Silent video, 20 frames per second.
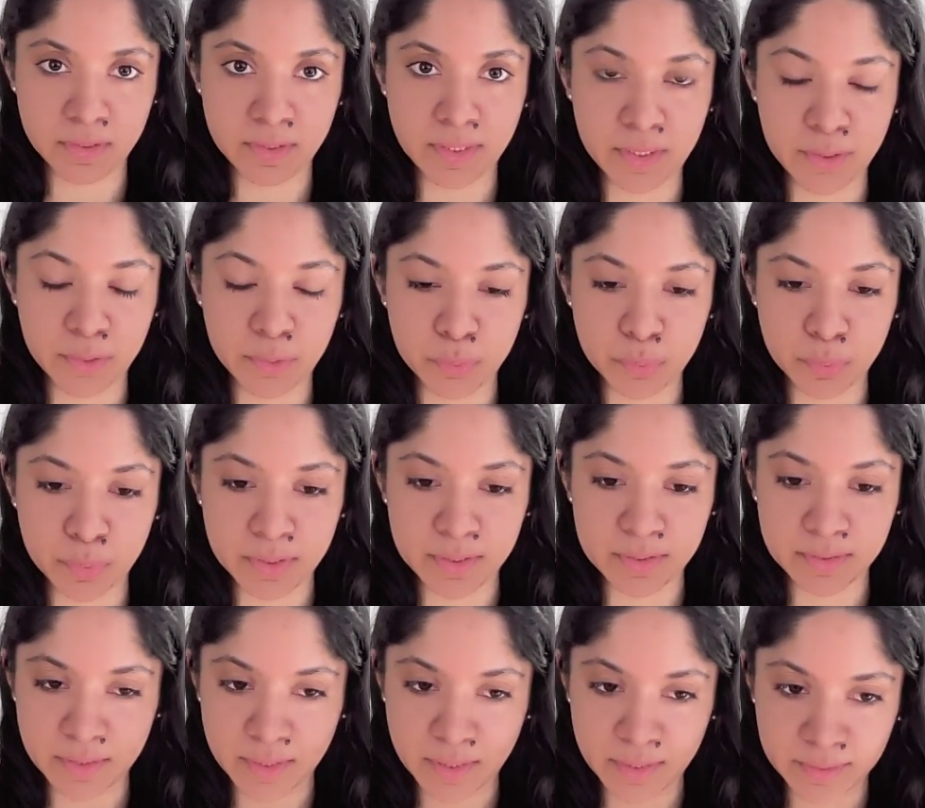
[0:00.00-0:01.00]
they do
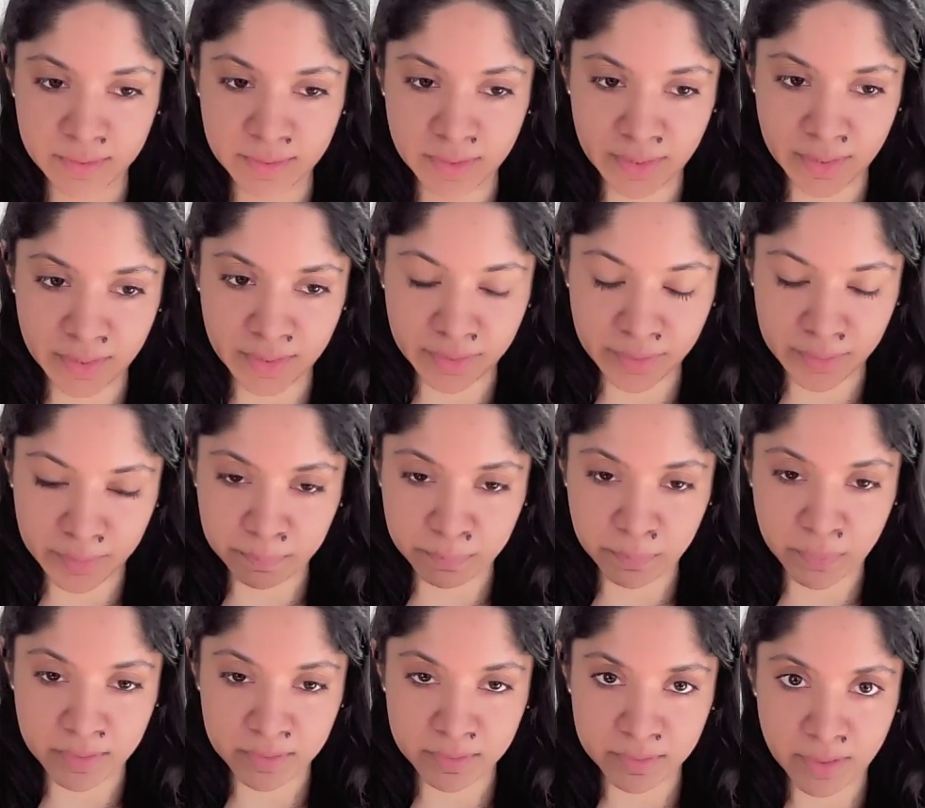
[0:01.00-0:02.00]
is like they
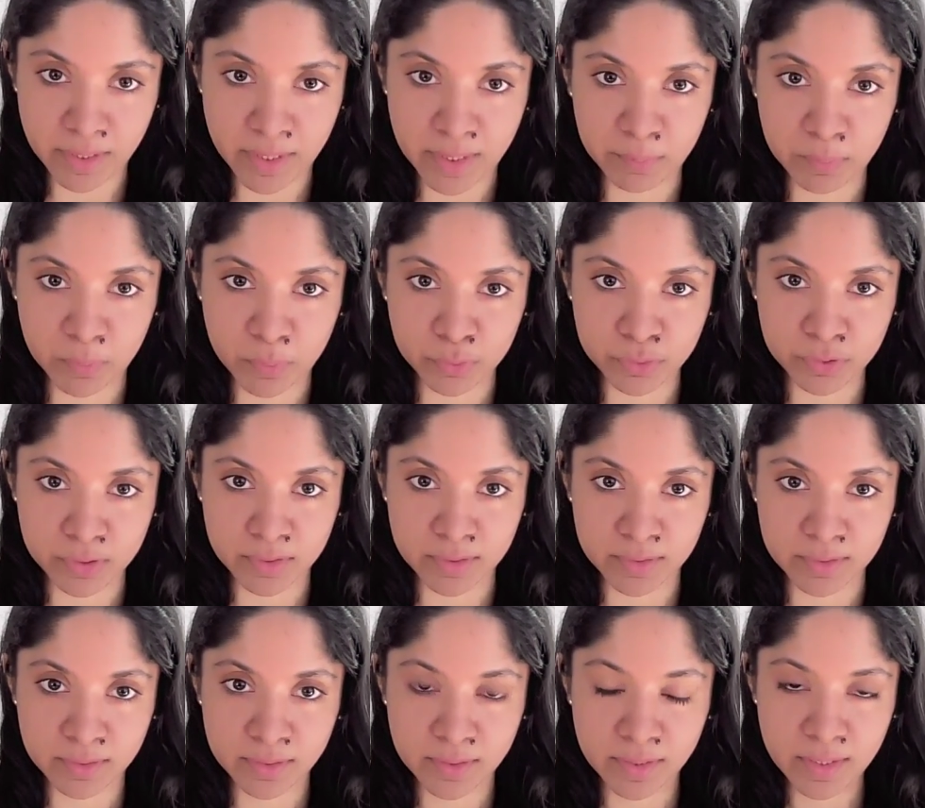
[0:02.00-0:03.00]
repress their
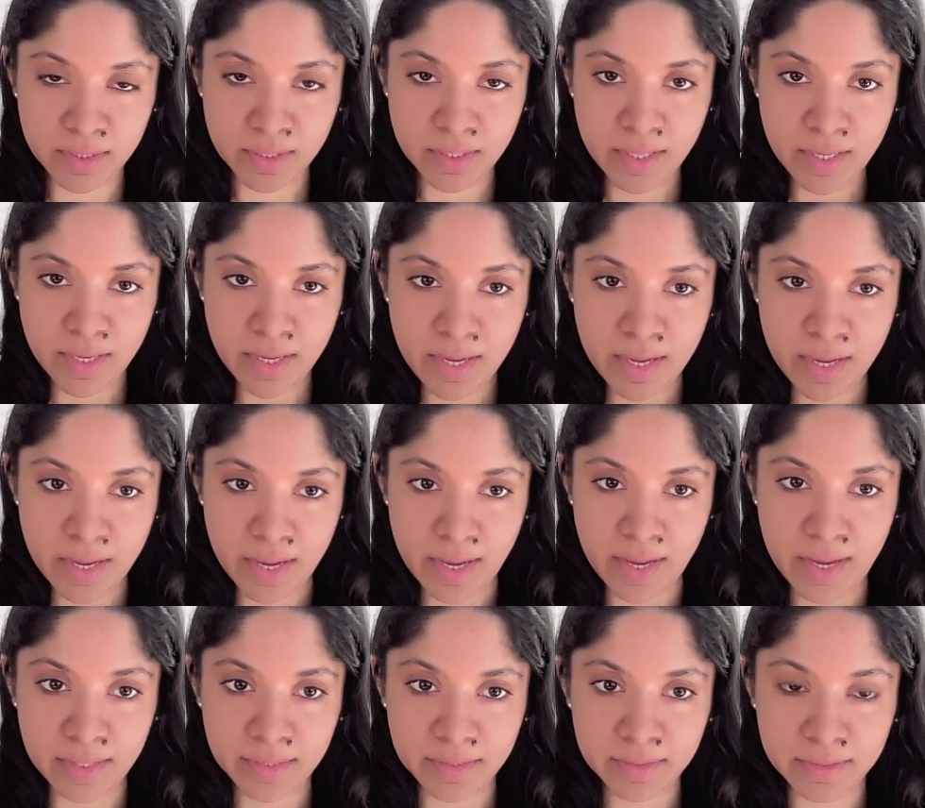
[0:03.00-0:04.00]
emotions,
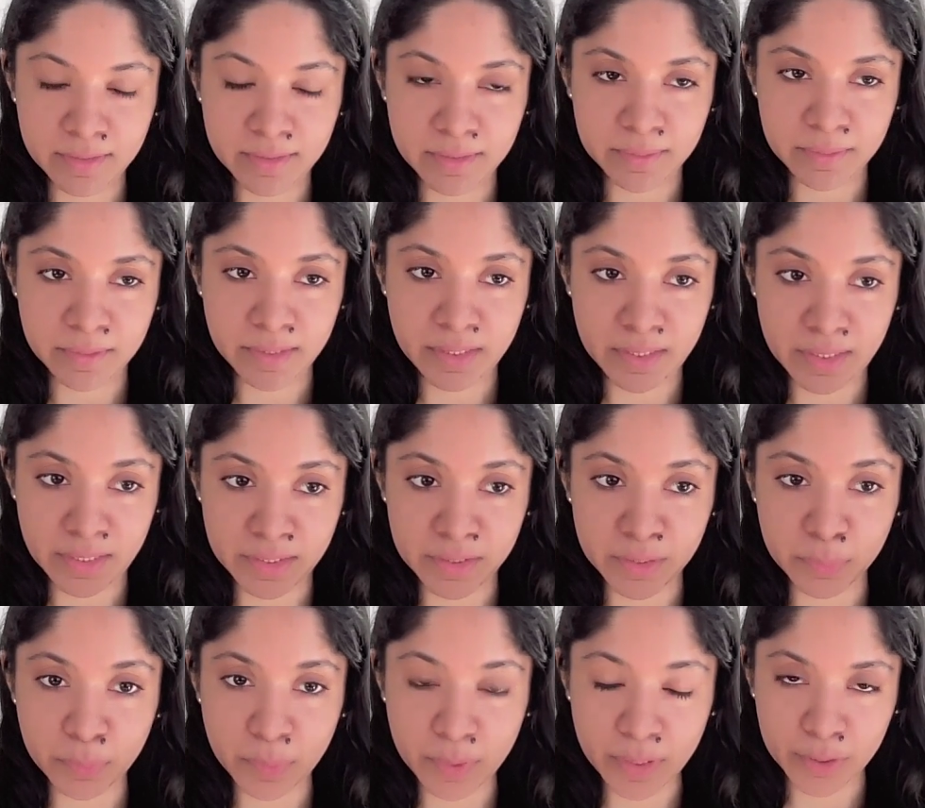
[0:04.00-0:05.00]
and in
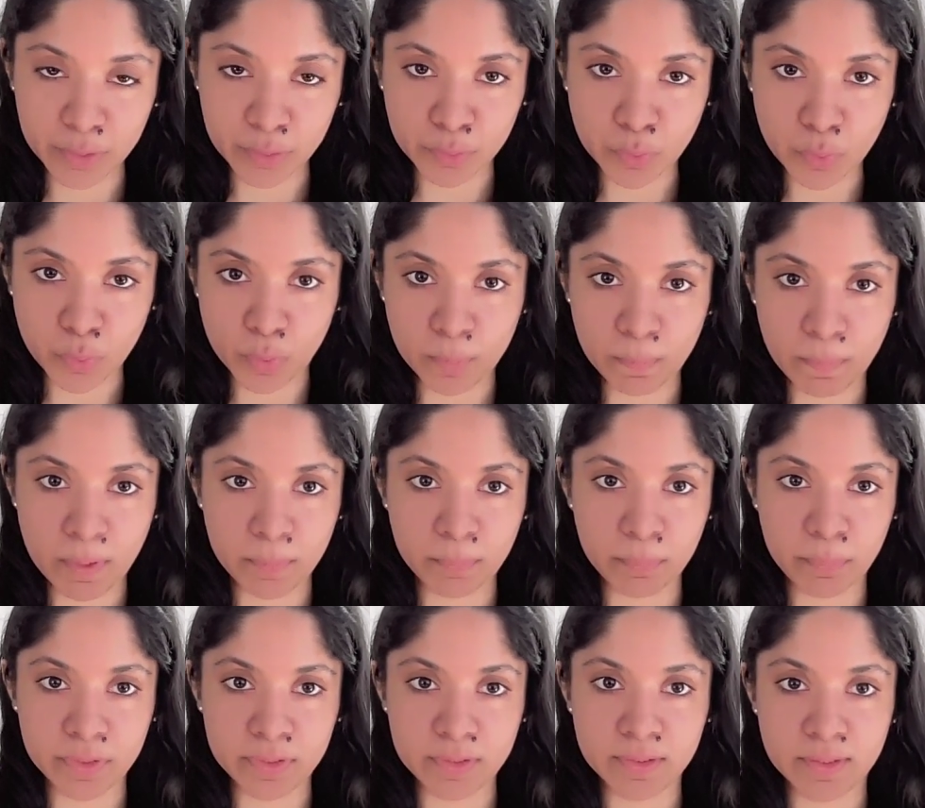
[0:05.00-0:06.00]
a way to cope
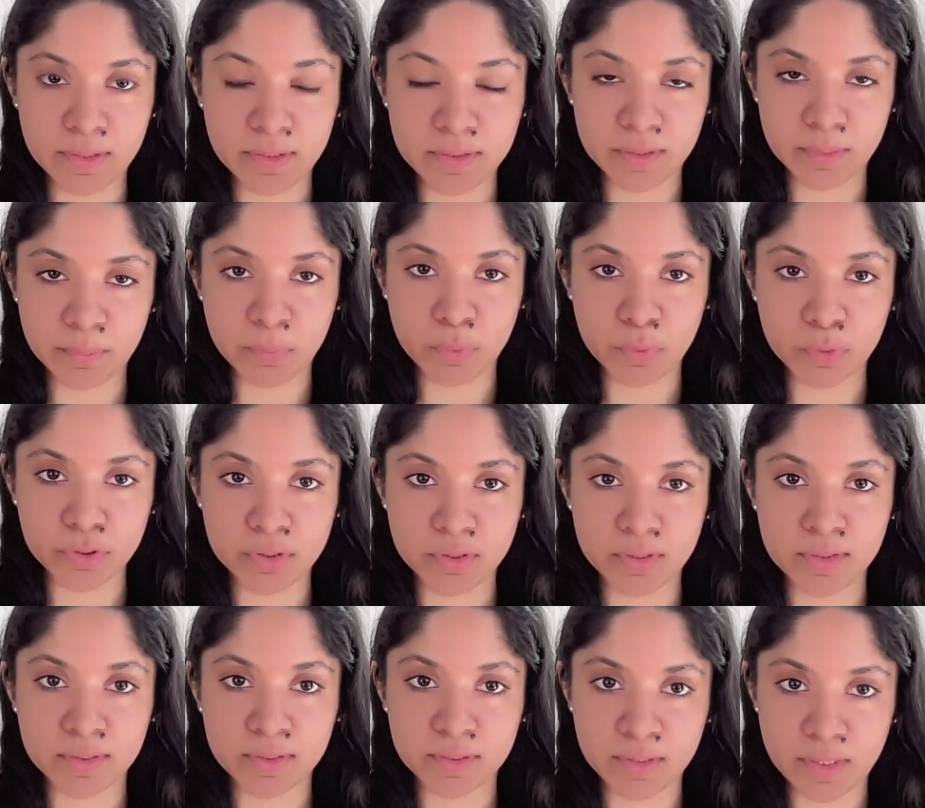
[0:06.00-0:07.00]
up with these
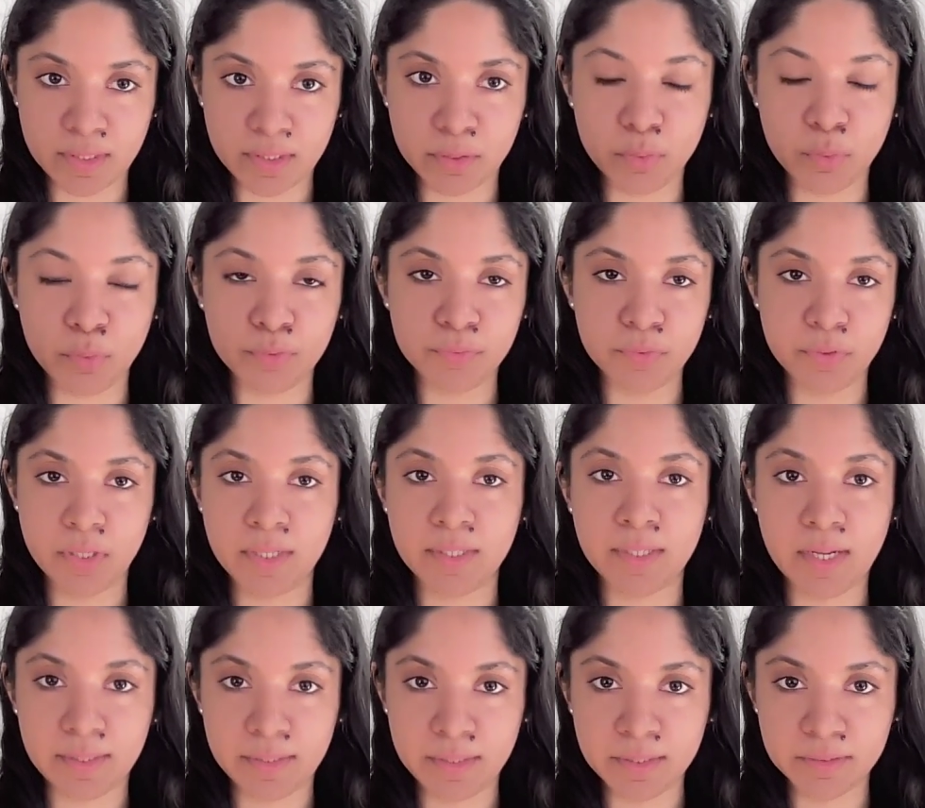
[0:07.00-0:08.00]
emotions, they go for an
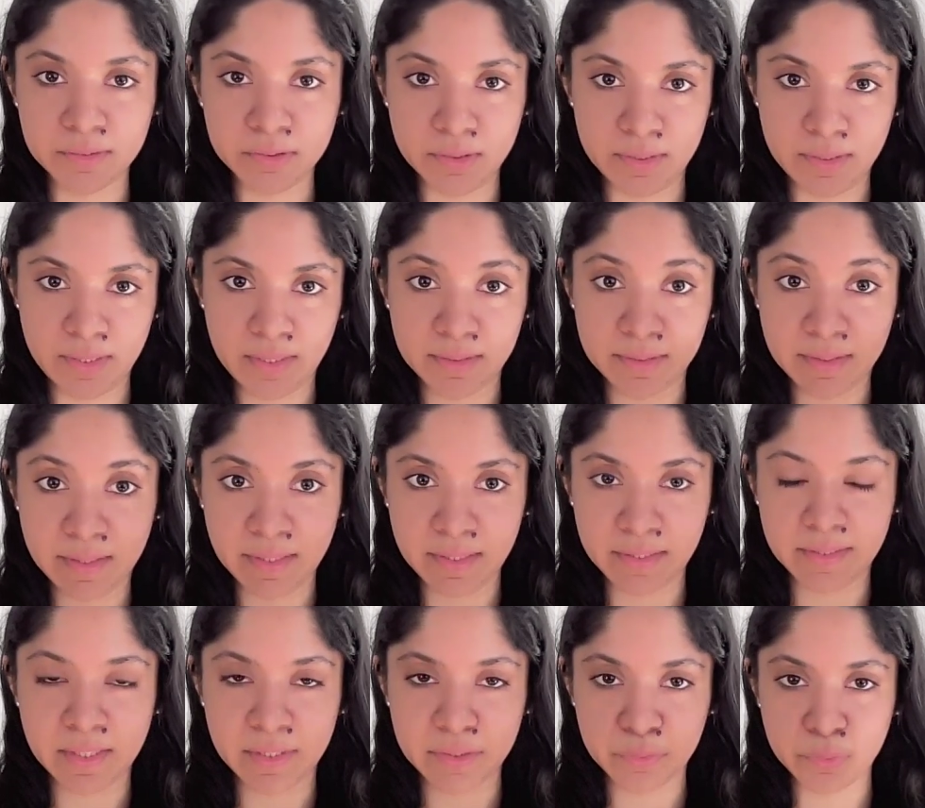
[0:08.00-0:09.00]
addiction and they
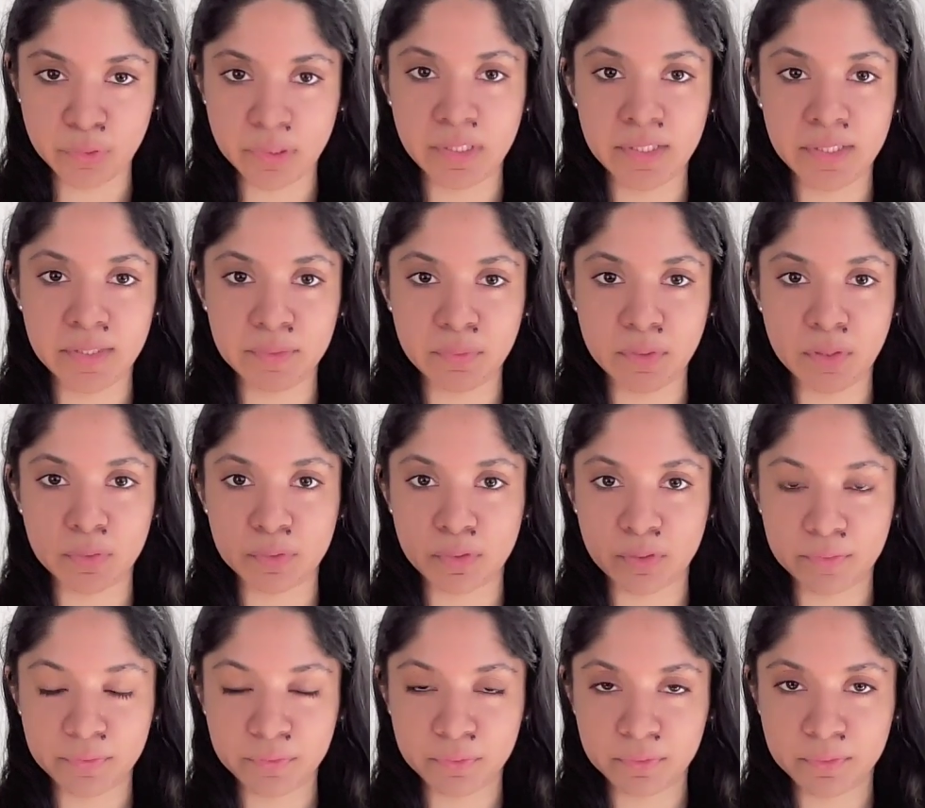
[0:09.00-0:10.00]
get relief out
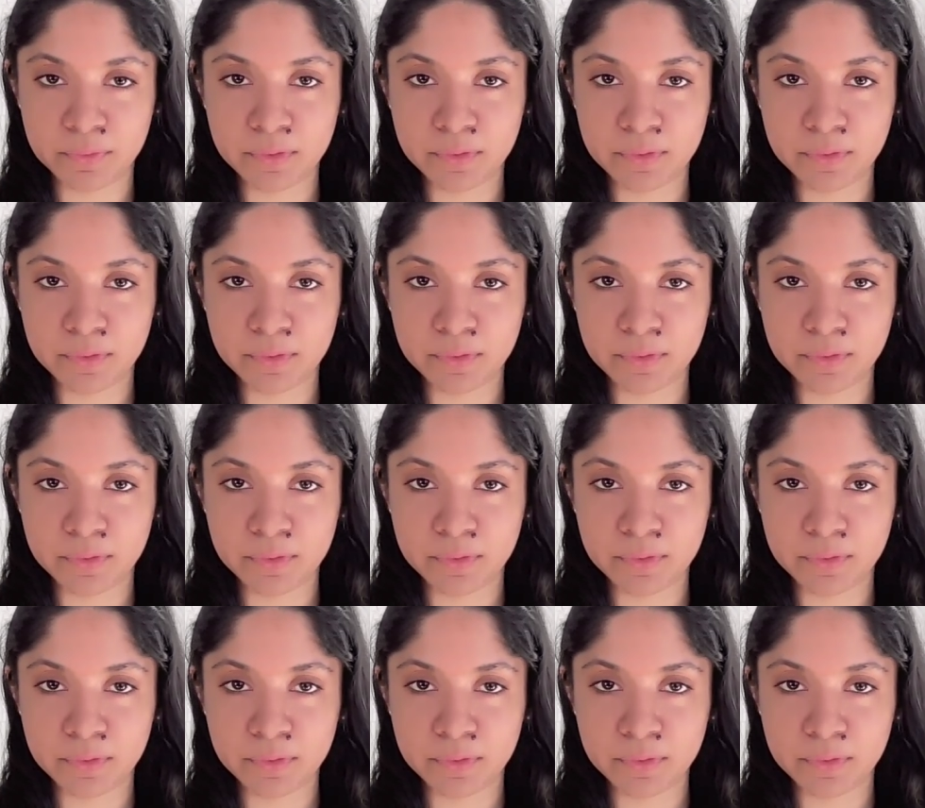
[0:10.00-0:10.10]
of